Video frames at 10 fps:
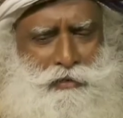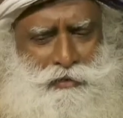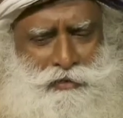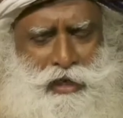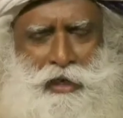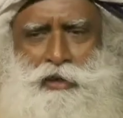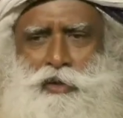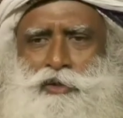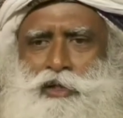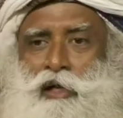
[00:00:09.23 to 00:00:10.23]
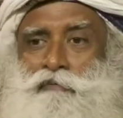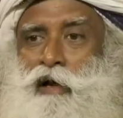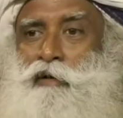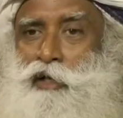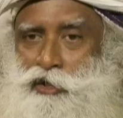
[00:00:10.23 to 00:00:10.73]
psychological
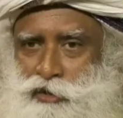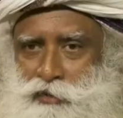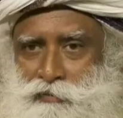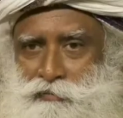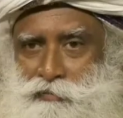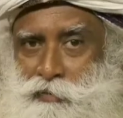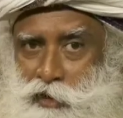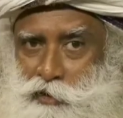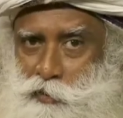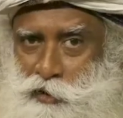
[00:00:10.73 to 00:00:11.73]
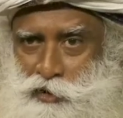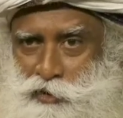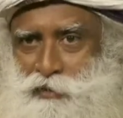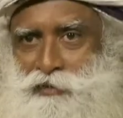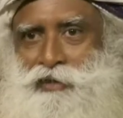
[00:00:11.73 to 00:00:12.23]
foundation, not
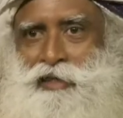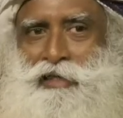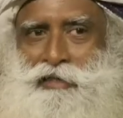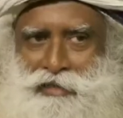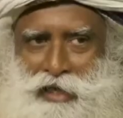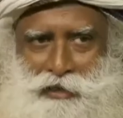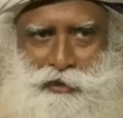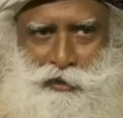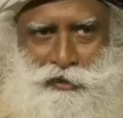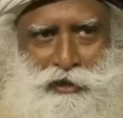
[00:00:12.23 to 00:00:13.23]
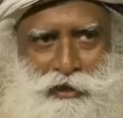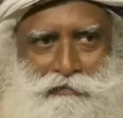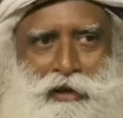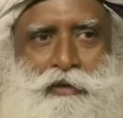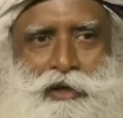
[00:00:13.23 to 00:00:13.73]
spiritual, psychological
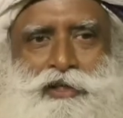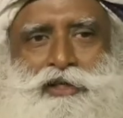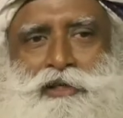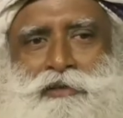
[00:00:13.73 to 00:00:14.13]
foundation.